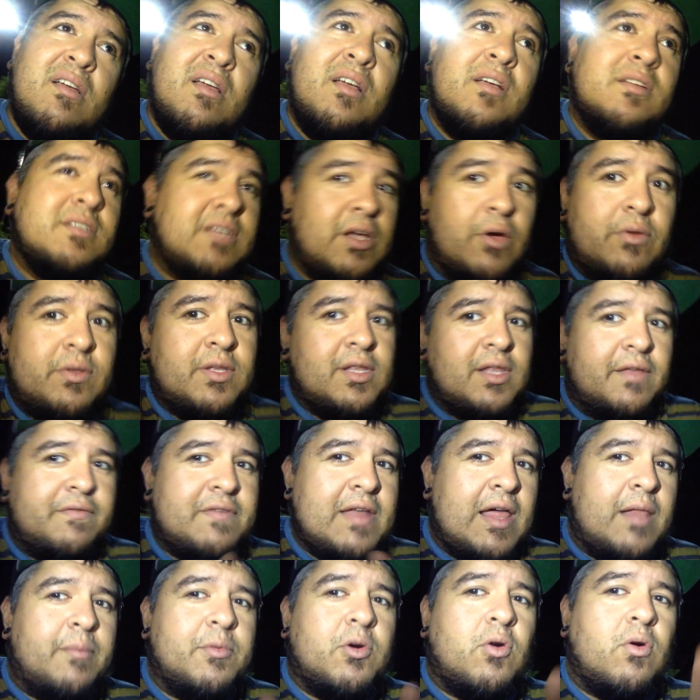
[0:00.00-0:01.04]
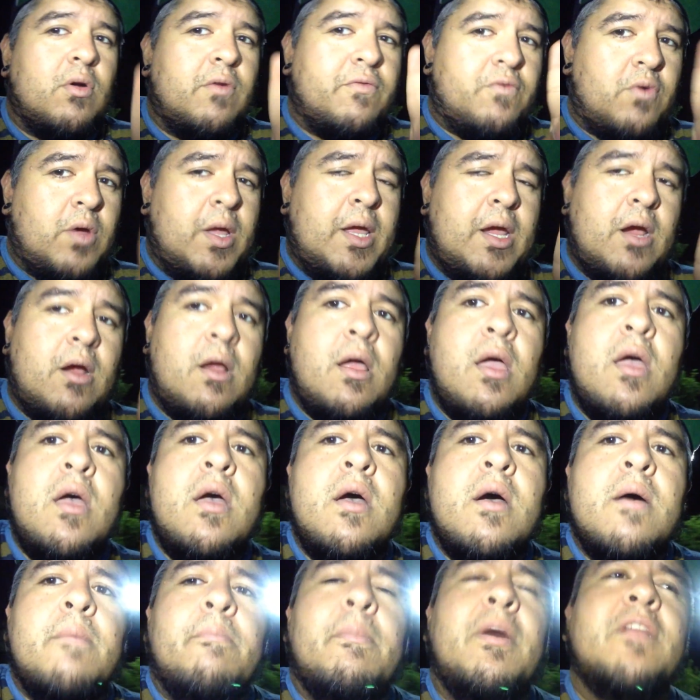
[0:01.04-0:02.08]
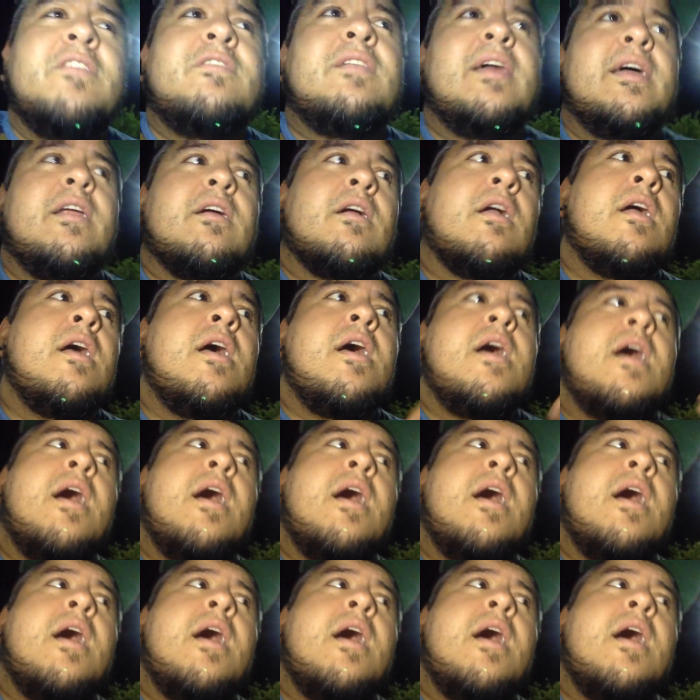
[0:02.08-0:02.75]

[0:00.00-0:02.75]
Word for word: because I only lived in Alamogordo for a year, months later,